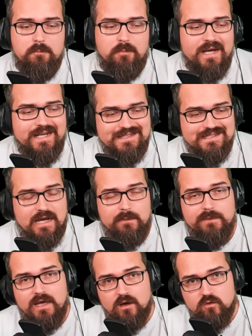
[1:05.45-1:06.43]
By the
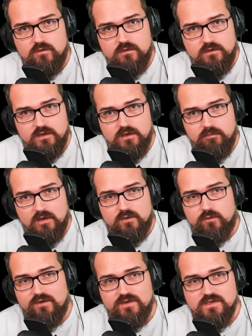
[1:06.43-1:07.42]
time now, the
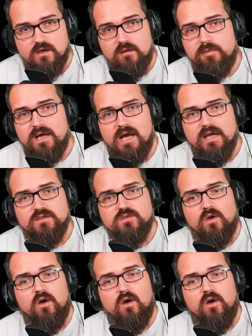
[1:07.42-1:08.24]
Blood Ravens are part